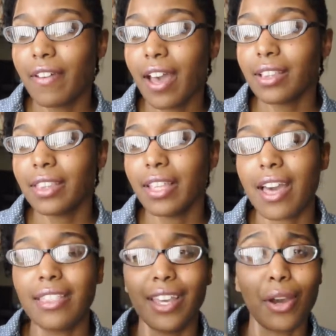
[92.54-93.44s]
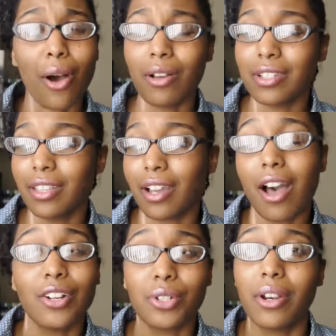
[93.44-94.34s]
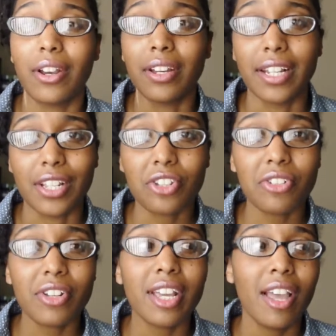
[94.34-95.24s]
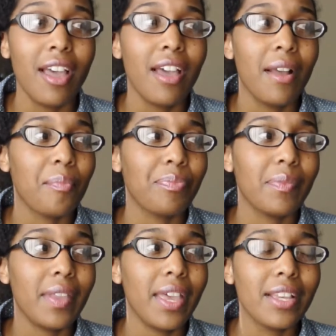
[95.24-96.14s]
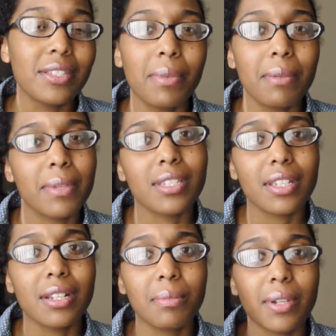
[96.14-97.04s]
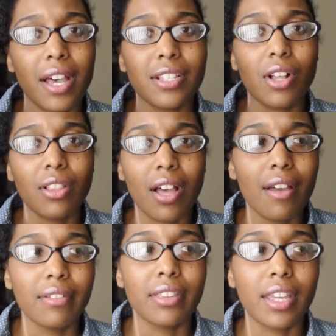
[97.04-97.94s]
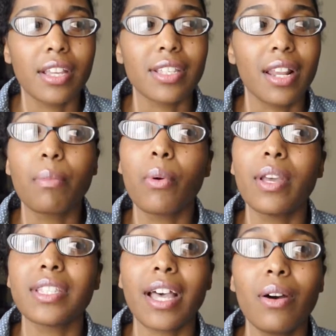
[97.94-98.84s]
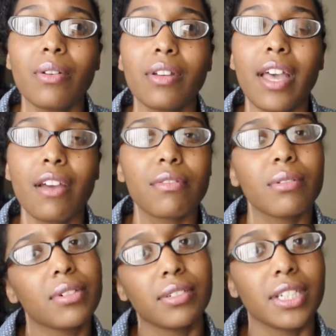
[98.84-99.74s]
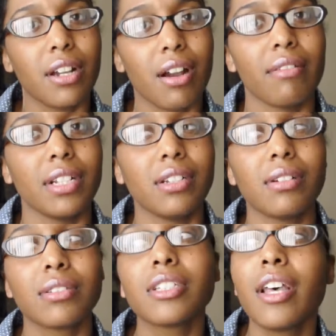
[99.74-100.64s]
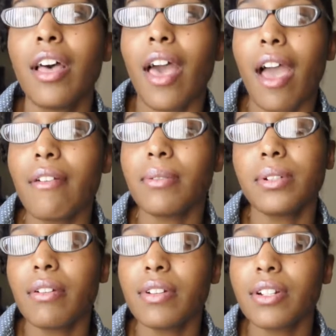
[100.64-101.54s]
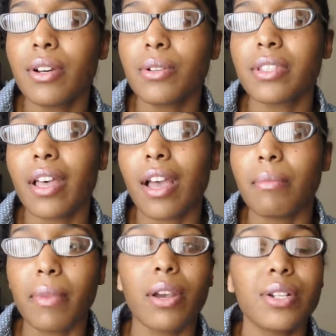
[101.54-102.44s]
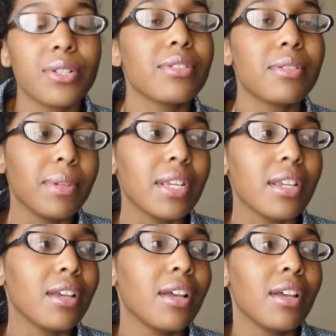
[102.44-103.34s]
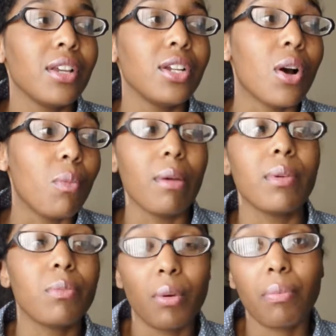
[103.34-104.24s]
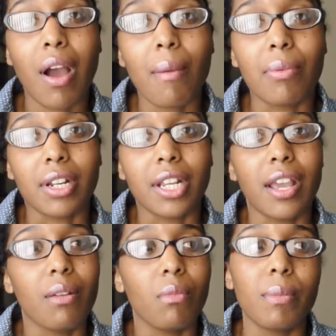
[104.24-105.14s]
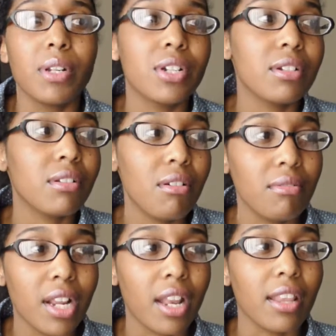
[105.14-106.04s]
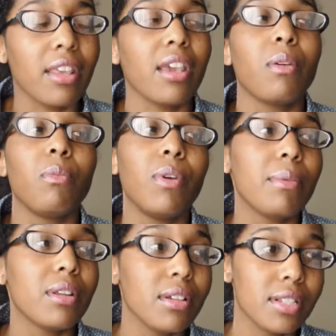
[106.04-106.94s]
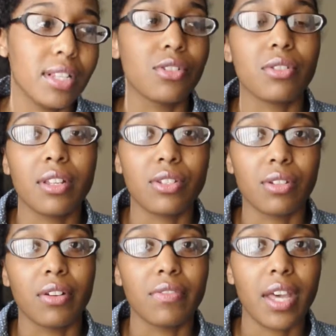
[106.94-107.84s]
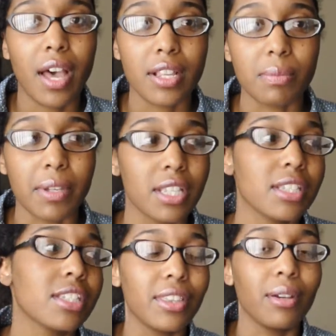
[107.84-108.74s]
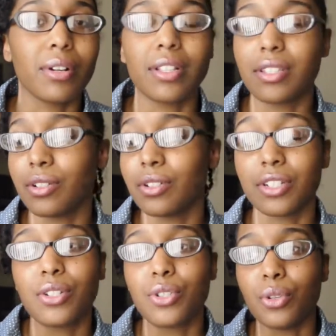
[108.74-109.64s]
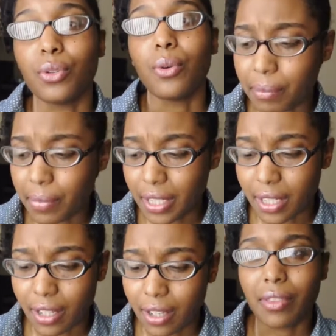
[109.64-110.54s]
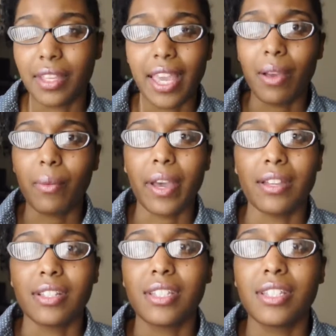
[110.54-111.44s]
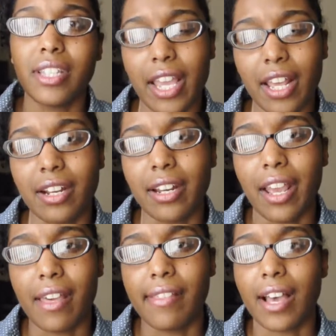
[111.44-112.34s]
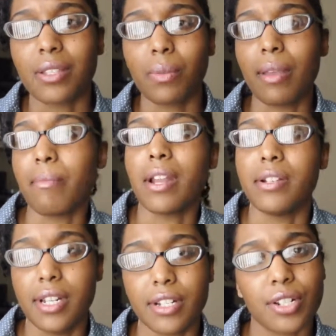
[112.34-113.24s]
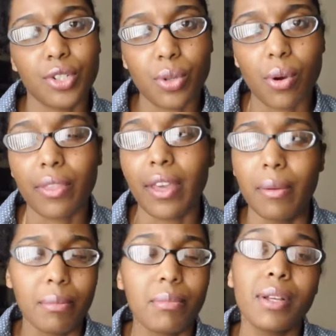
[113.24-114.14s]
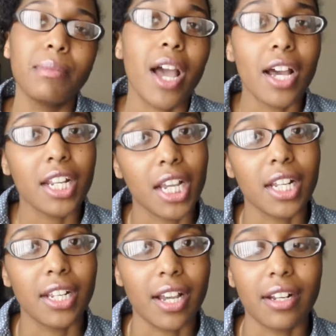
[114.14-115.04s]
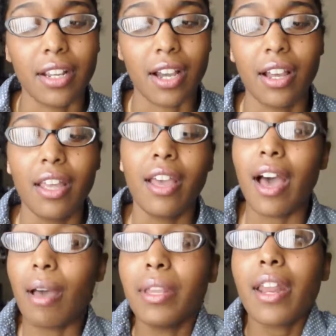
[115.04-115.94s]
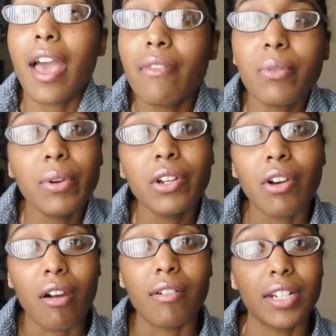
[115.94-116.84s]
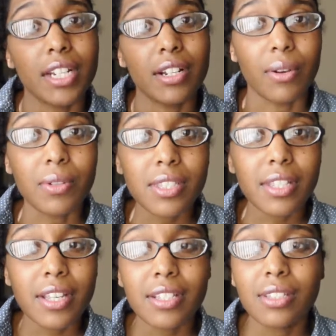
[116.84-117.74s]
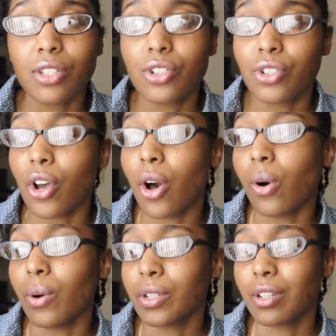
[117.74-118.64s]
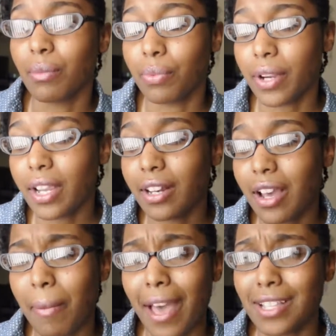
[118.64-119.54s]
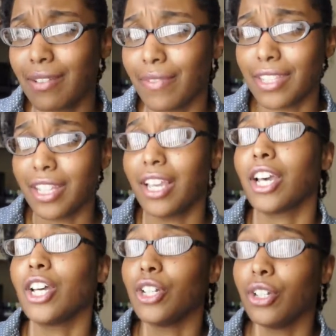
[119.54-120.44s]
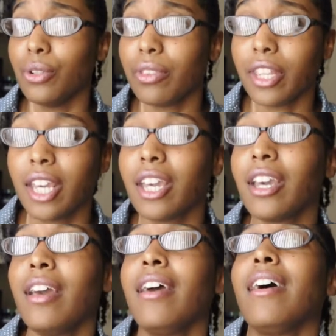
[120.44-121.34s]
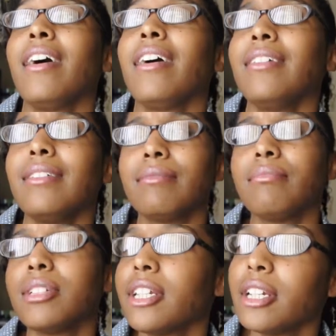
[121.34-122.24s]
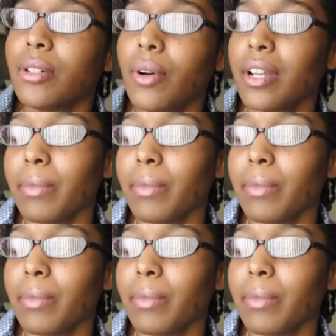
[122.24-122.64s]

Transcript: fact that it calls it the contrarian history is a bit misleading, because a lot of the things that it points out, everyone really already knows. Everyone already knows that marriage used to be, you know, women were property and women couldn't own anything. Women essentially served the husbands. They were considered to be the gateways to sin, and that's why men needed to control them. Yada yada yada yada. I mean, everyone already knows this, so to bring it up as if it's like a new thing really annoyed